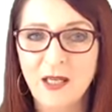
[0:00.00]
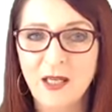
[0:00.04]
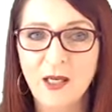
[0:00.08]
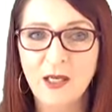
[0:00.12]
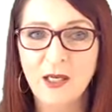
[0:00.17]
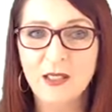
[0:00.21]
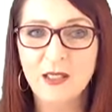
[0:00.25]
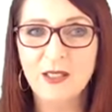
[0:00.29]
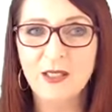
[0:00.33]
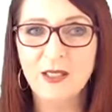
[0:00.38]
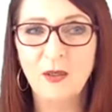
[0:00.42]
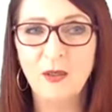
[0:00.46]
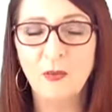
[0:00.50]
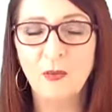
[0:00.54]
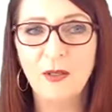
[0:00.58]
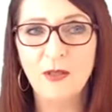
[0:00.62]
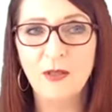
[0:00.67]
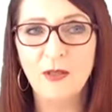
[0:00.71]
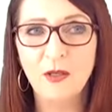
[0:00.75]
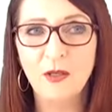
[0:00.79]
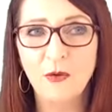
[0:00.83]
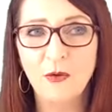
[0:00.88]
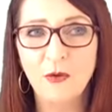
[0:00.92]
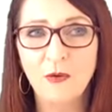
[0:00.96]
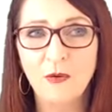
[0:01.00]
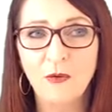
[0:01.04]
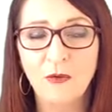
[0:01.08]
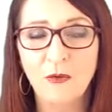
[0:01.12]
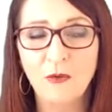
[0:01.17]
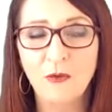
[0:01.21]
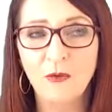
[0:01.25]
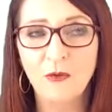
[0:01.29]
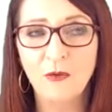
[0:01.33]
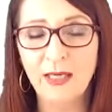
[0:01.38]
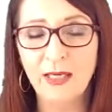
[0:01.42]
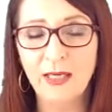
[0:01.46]
So whether you
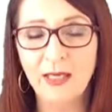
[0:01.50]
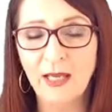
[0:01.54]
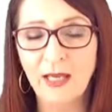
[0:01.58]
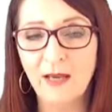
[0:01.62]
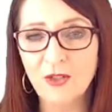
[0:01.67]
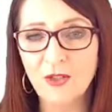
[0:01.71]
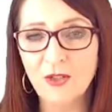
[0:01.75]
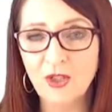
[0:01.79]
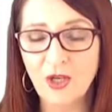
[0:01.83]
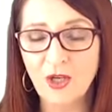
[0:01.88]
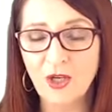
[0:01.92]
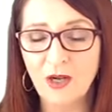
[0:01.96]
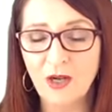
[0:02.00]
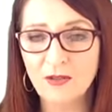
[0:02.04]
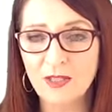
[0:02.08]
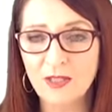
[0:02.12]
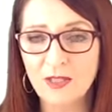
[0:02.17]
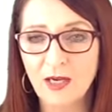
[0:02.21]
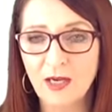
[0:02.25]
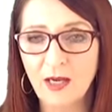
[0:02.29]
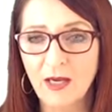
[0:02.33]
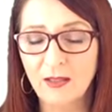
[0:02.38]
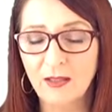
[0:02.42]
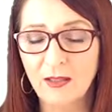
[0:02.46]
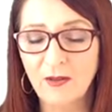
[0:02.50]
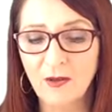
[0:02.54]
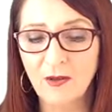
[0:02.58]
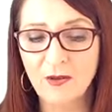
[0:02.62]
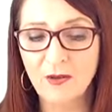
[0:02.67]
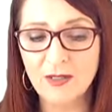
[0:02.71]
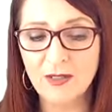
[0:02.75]
already have a child diagnosed,